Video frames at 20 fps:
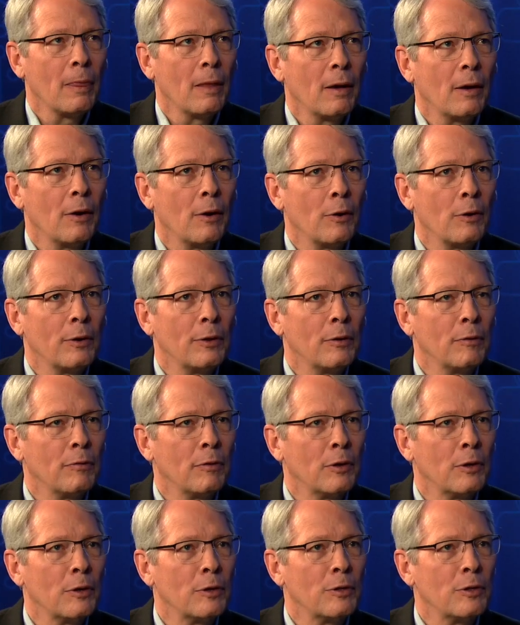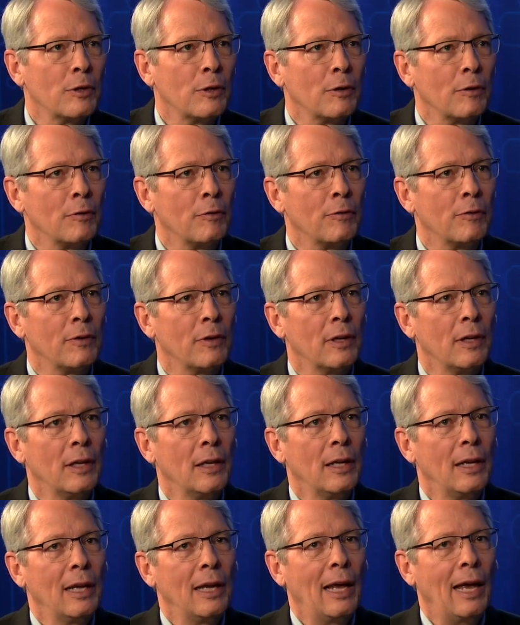are on the verge of
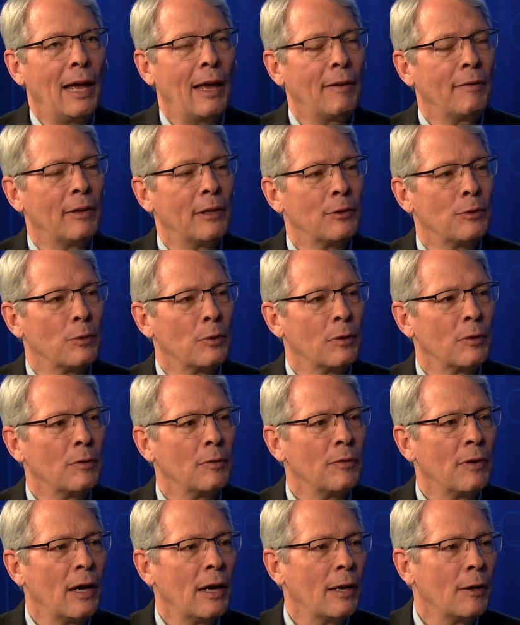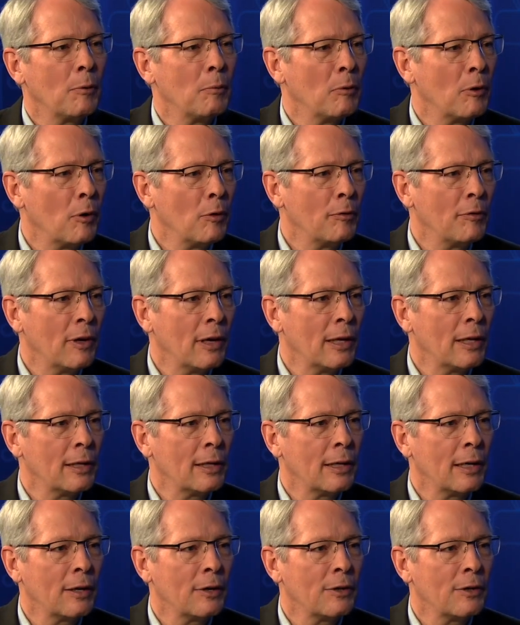having sort of higher profile
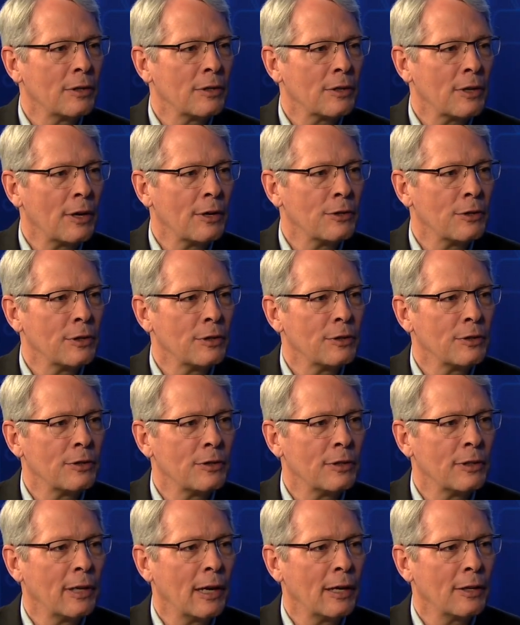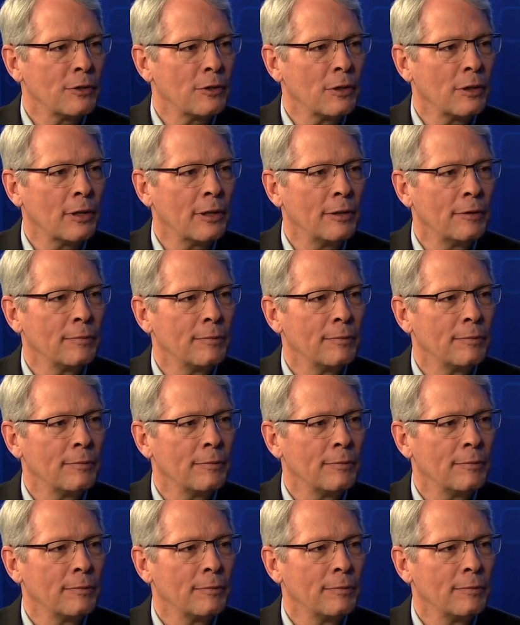in our discussions nationally?